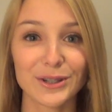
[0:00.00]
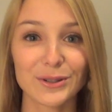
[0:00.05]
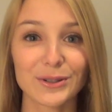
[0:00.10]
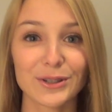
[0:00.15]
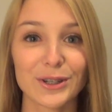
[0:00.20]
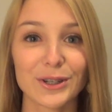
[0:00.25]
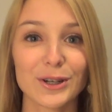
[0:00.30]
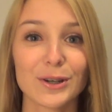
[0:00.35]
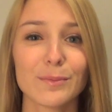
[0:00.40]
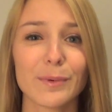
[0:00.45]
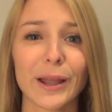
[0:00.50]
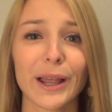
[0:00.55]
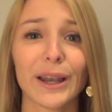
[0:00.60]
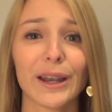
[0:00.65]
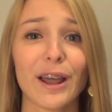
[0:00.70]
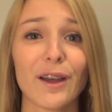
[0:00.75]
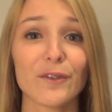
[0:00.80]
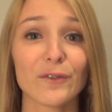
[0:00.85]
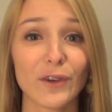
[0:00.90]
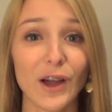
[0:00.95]
YouTube,
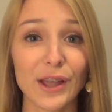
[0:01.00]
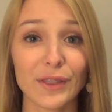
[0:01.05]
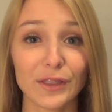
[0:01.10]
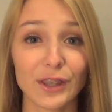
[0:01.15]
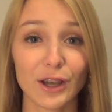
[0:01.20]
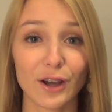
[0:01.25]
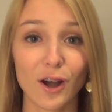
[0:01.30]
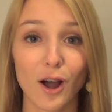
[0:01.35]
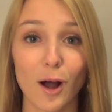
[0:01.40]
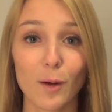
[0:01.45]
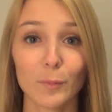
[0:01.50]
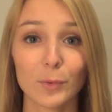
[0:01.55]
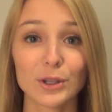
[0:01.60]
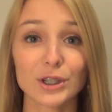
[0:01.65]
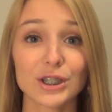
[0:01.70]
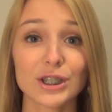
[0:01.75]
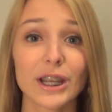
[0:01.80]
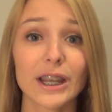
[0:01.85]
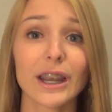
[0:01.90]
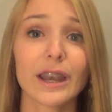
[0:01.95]
and I finally
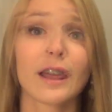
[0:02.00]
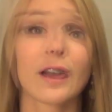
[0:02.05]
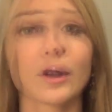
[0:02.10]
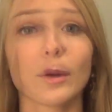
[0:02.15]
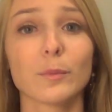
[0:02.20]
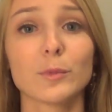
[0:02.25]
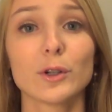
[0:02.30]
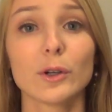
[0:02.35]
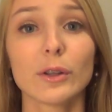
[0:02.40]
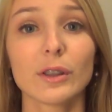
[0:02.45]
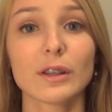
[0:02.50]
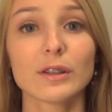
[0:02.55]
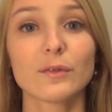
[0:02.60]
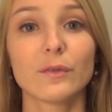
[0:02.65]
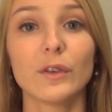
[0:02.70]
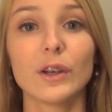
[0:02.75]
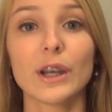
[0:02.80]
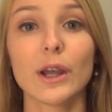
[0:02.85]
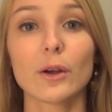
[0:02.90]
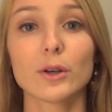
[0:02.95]
accomplished it. So I'm doing this
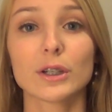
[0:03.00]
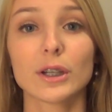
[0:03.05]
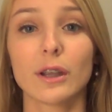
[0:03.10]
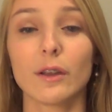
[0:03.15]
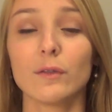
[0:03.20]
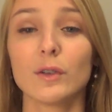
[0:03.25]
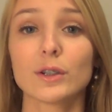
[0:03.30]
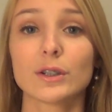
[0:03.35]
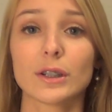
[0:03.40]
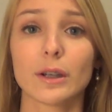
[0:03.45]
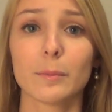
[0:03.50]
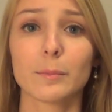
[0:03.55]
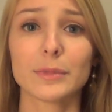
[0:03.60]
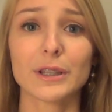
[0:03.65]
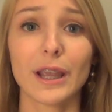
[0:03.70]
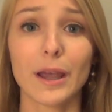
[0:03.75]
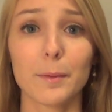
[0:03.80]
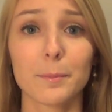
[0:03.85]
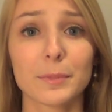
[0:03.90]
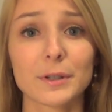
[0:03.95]
video to give you some
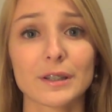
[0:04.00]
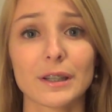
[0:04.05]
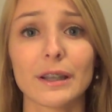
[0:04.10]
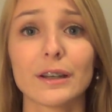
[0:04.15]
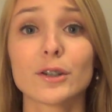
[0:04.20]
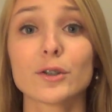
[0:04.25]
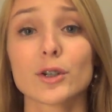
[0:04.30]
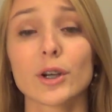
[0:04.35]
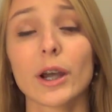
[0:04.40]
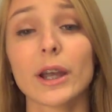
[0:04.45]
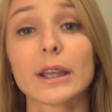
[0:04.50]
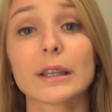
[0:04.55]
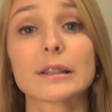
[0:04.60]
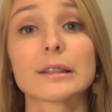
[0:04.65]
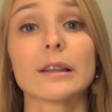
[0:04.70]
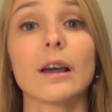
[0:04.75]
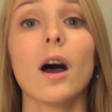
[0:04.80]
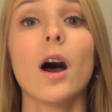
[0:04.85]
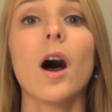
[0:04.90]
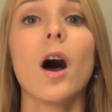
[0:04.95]
tips and
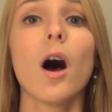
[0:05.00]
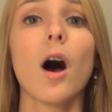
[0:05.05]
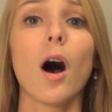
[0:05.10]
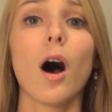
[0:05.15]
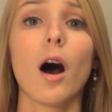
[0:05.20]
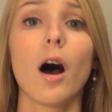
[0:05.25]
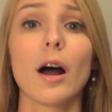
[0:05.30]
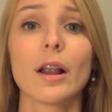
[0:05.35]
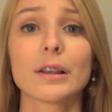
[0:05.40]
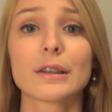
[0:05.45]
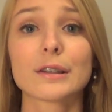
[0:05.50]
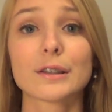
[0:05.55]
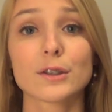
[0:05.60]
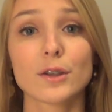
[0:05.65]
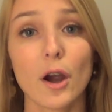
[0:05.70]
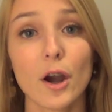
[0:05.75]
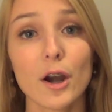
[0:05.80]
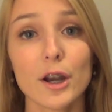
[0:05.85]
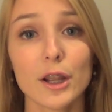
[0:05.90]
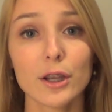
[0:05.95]
tricks on
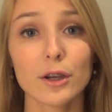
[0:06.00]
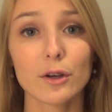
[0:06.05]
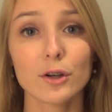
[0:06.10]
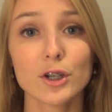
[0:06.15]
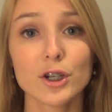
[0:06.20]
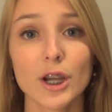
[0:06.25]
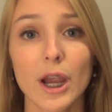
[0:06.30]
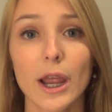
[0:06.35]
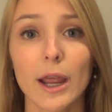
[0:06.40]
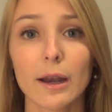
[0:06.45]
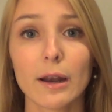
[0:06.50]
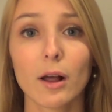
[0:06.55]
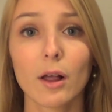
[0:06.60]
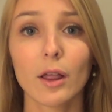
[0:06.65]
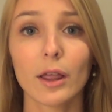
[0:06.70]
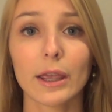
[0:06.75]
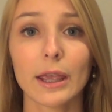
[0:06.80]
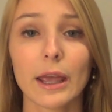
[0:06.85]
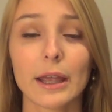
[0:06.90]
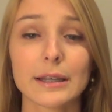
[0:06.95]
starting your
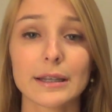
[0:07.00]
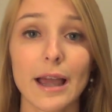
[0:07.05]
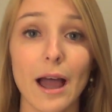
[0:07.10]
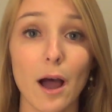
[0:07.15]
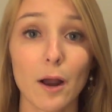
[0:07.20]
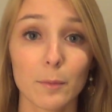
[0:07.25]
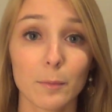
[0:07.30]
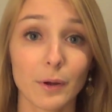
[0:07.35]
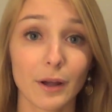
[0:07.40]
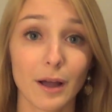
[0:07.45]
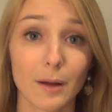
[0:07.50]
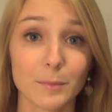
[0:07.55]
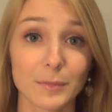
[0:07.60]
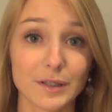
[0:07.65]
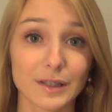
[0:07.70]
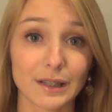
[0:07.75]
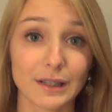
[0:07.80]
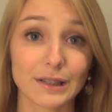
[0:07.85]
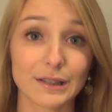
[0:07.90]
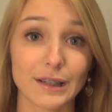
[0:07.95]
channel and how to become
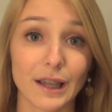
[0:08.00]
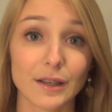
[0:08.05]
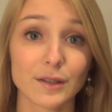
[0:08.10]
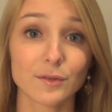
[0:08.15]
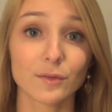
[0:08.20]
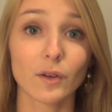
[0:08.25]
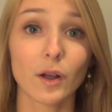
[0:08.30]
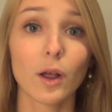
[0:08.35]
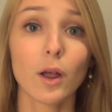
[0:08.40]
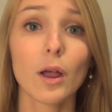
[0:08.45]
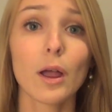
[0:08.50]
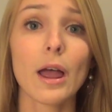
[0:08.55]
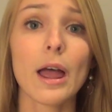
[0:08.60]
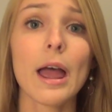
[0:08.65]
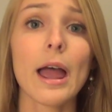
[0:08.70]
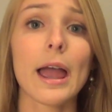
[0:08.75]
successful.